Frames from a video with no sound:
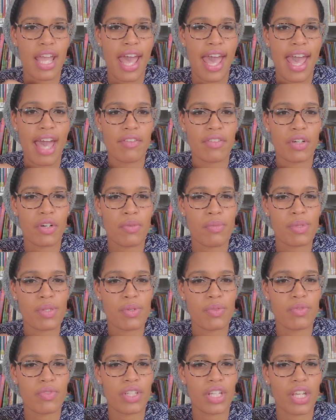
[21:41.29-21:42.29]
I have a
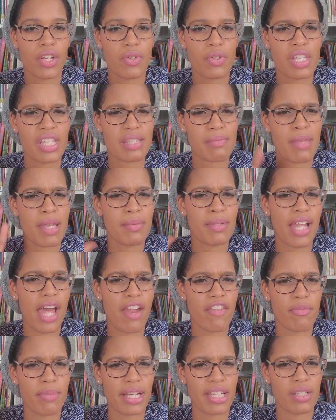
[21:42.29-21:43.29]
homeschool video, because maybe not
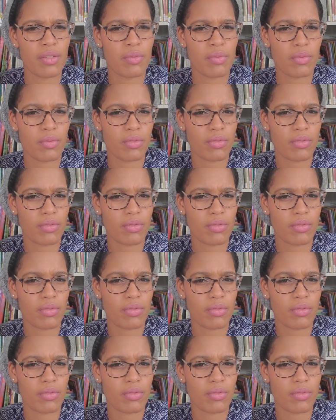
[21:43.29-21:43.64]
everybody